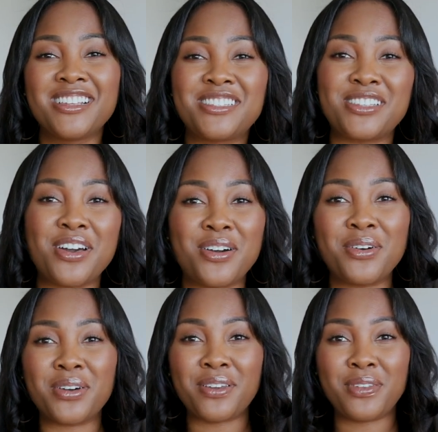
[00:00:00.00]

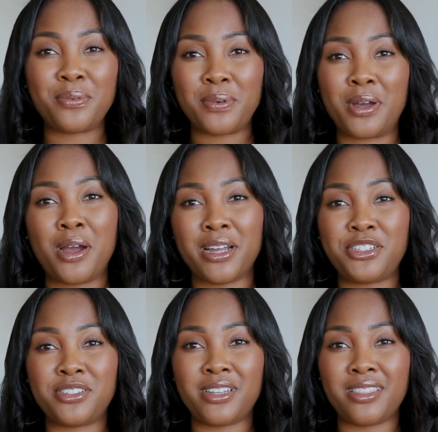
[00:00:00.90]
so if you are
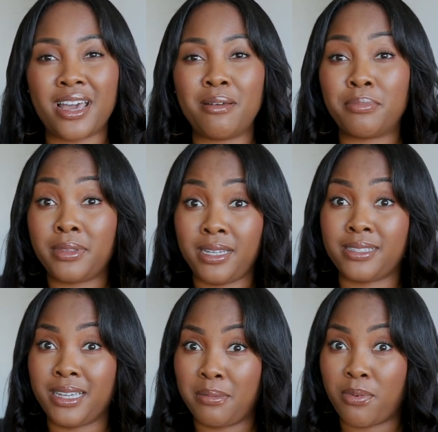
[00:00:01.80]
interested in that,
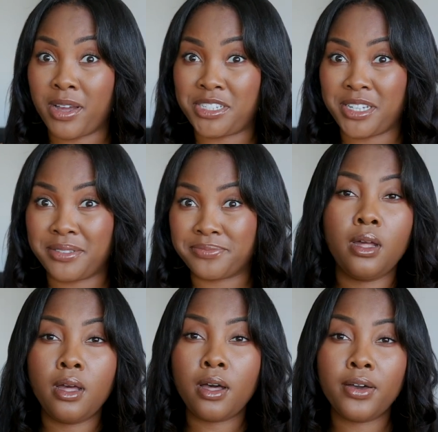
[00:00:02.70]
please keep watching.
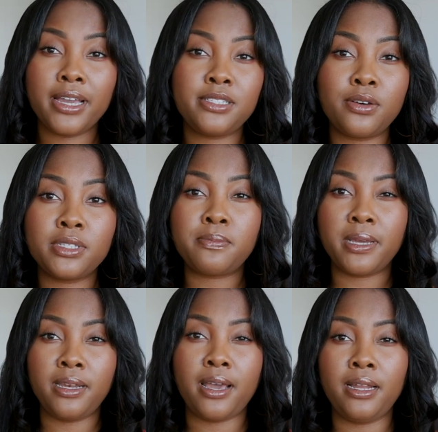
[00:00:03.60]
Okay, so it's
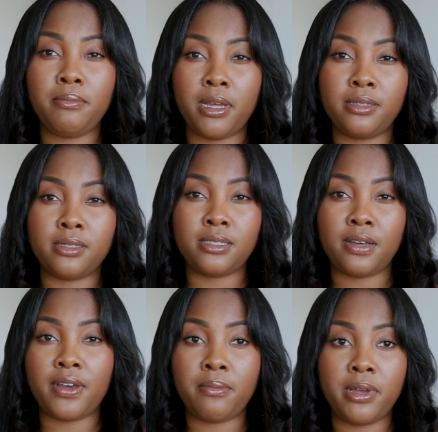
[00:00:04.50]
been nine months since
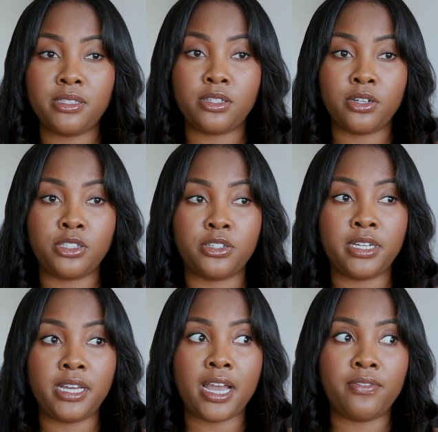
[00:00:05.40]
I've had my
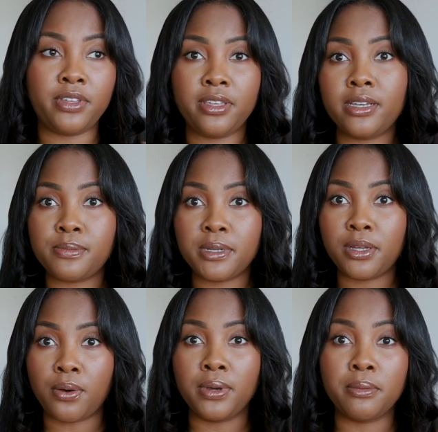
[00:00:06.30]
surgery. Everything has been
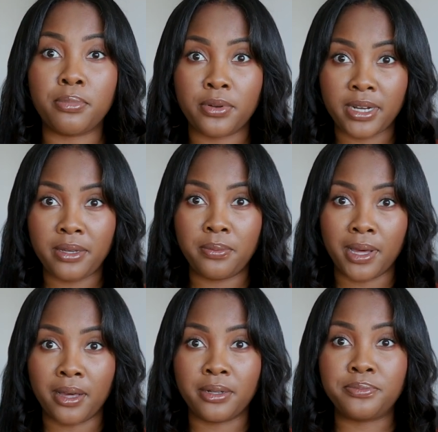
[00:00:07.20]
going pretty
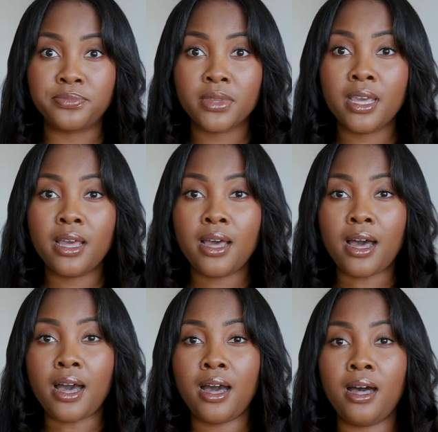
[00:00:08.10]
well.
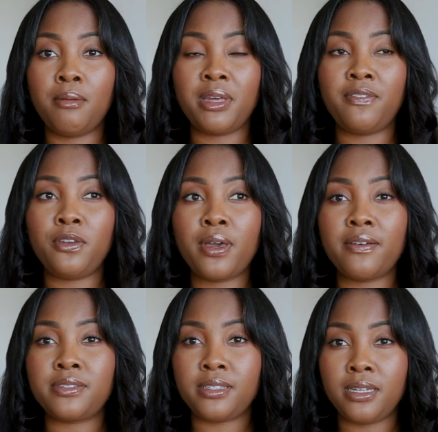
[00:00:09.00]
Um, if you
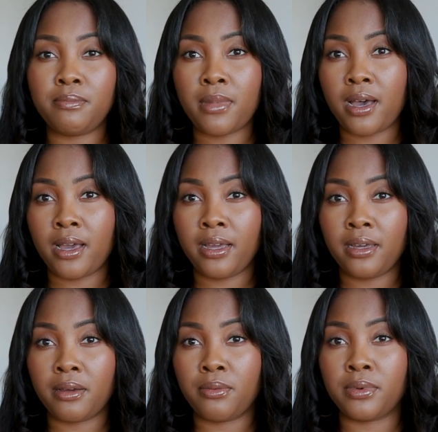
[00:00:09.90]
have seen
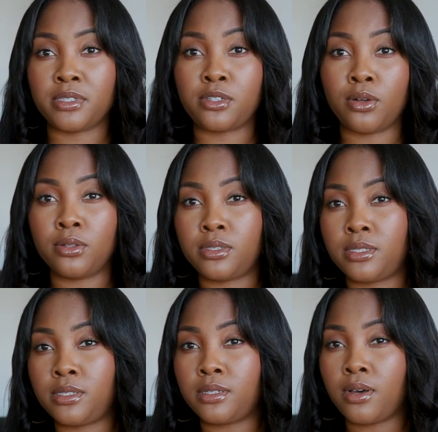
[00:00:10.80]
my
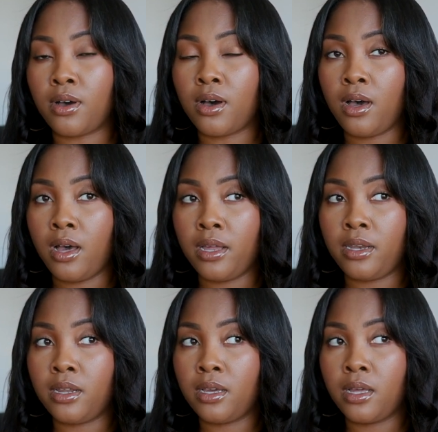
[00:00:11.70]
results on